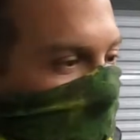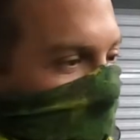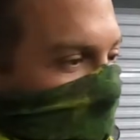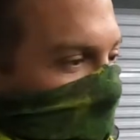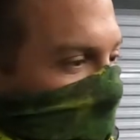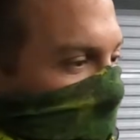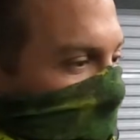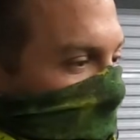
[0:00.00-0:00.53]

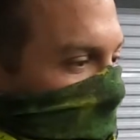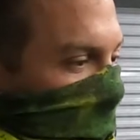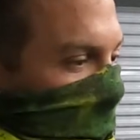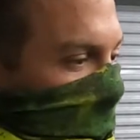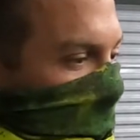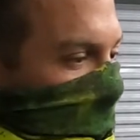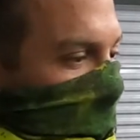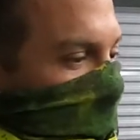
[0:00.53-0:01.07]
But
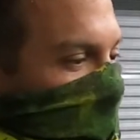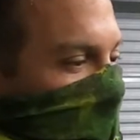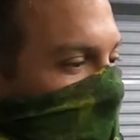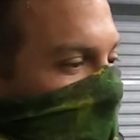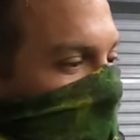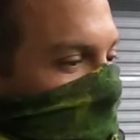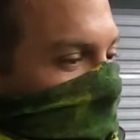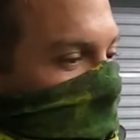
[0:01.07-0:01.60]
I
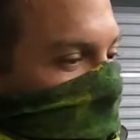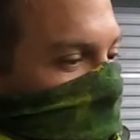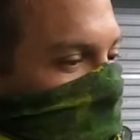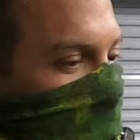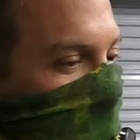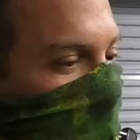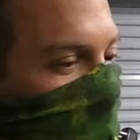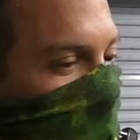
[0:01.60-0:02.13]
mean,
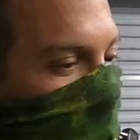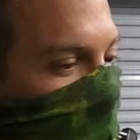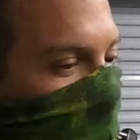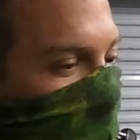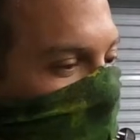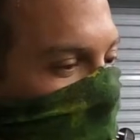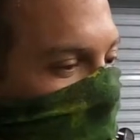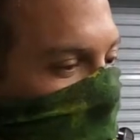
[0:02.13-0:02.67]
super
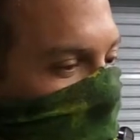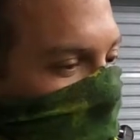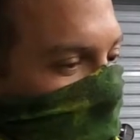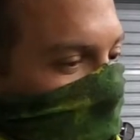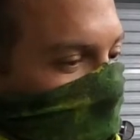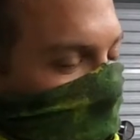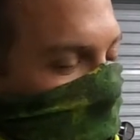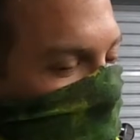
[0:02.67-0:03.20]
warm,
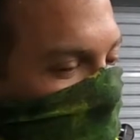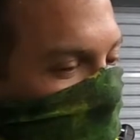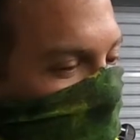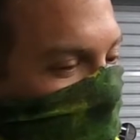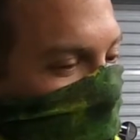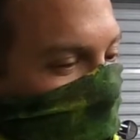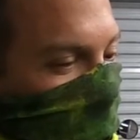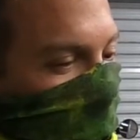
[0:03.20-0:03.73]

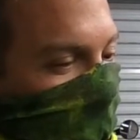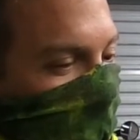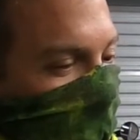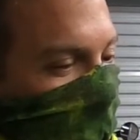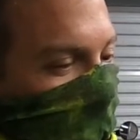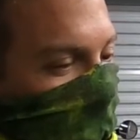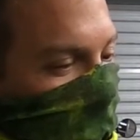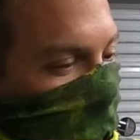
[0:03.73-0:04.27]
comfortable.
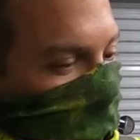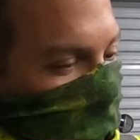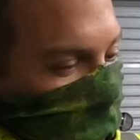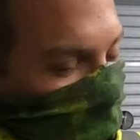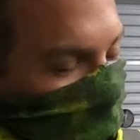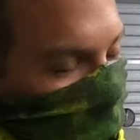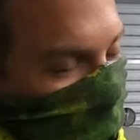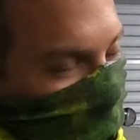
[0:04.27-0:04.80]

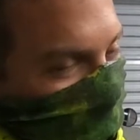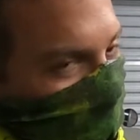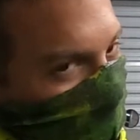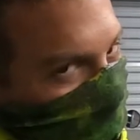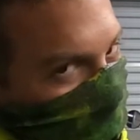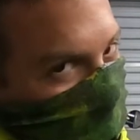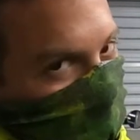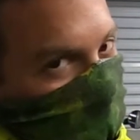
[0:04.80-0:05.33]

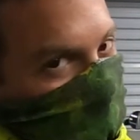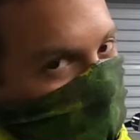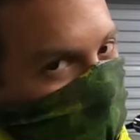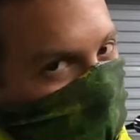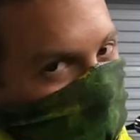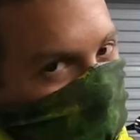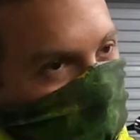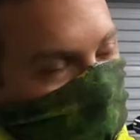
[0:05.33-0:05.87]

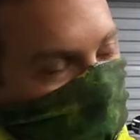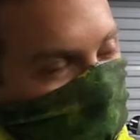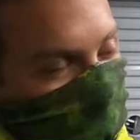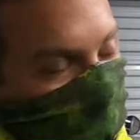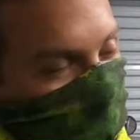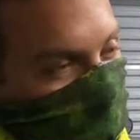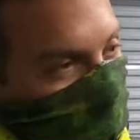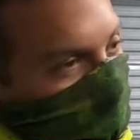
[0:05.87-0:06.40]

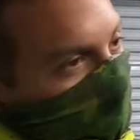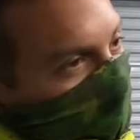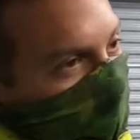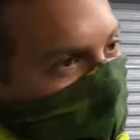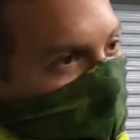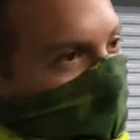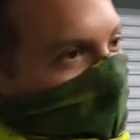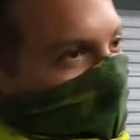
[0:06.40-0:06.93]
Took probably
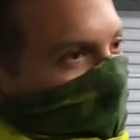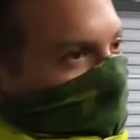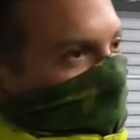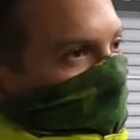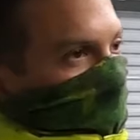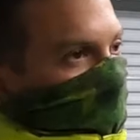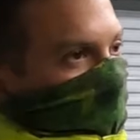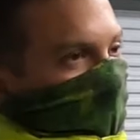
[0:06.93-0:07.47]
like a month
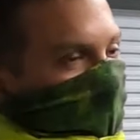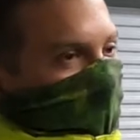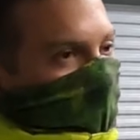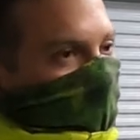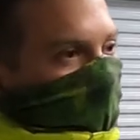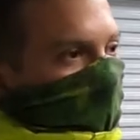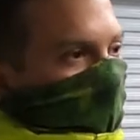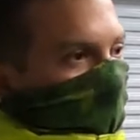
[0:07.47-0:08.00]
or 2 to
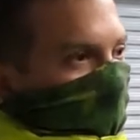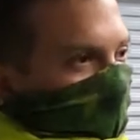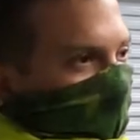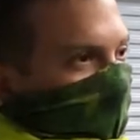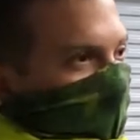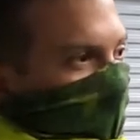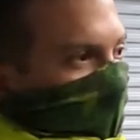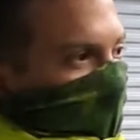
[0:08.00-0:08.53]
get
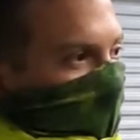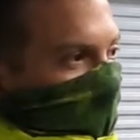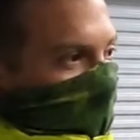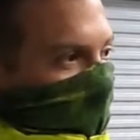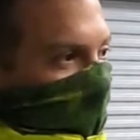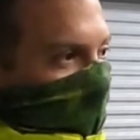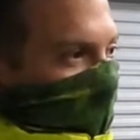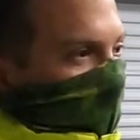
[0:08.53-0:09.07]
broken
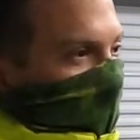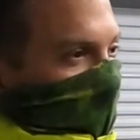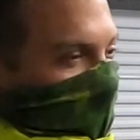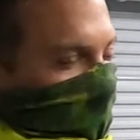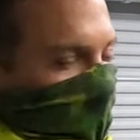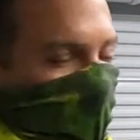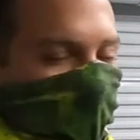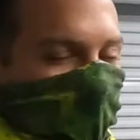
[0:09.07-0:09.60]
in.
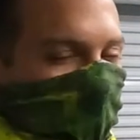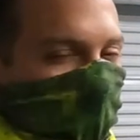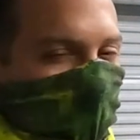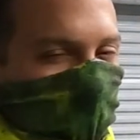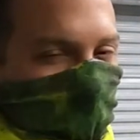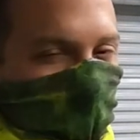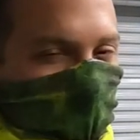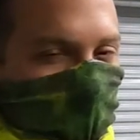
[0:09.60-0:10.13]
I feel like I
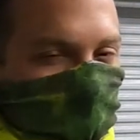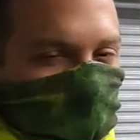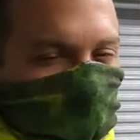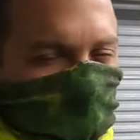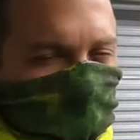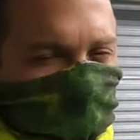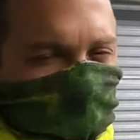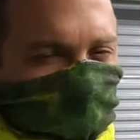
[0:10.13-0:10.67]
might have washed
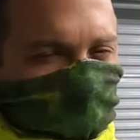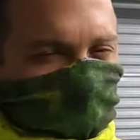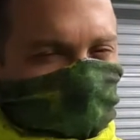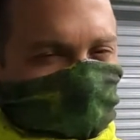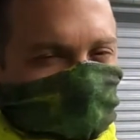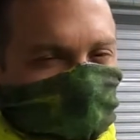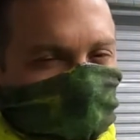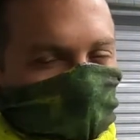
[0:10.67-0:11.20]
them.
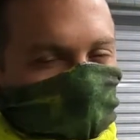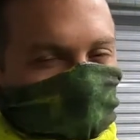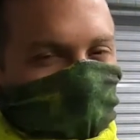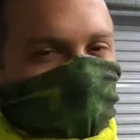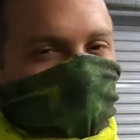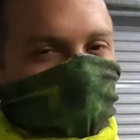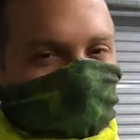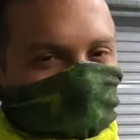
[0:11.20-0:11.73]
I put
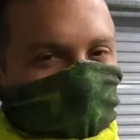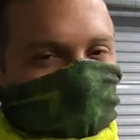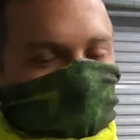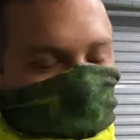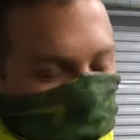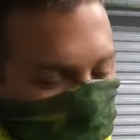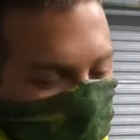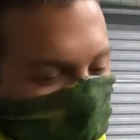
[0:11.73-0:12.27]
them through the washer
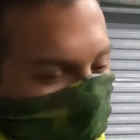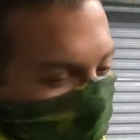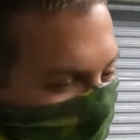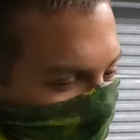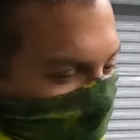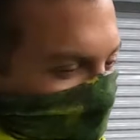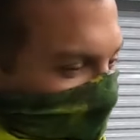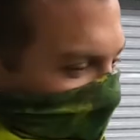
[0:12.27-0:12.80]
and dryer to
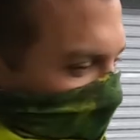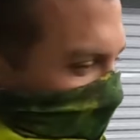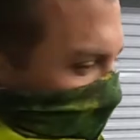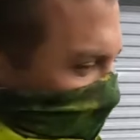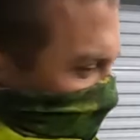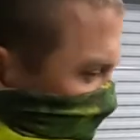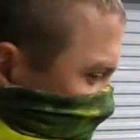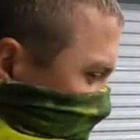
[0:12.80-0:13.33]
really break them
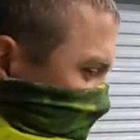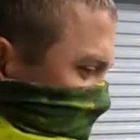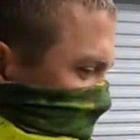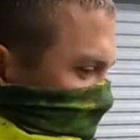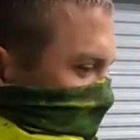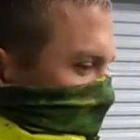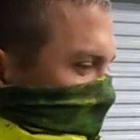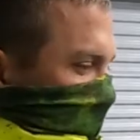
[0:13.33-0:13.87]
in, just because they
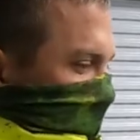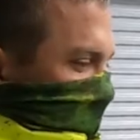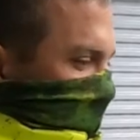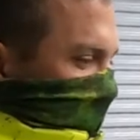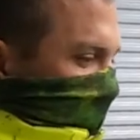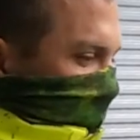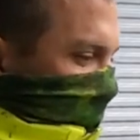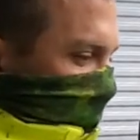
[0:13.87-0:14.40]
were pretty
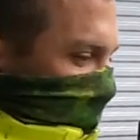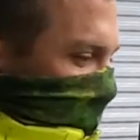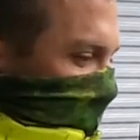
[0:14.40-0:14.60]
stiff.